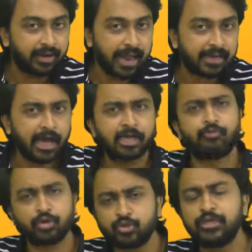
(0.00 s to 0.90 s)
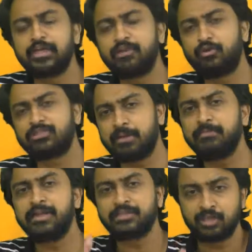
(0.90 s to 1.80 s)
and unfortunately for some
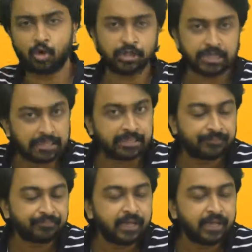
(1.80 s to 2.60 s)
reason or the other,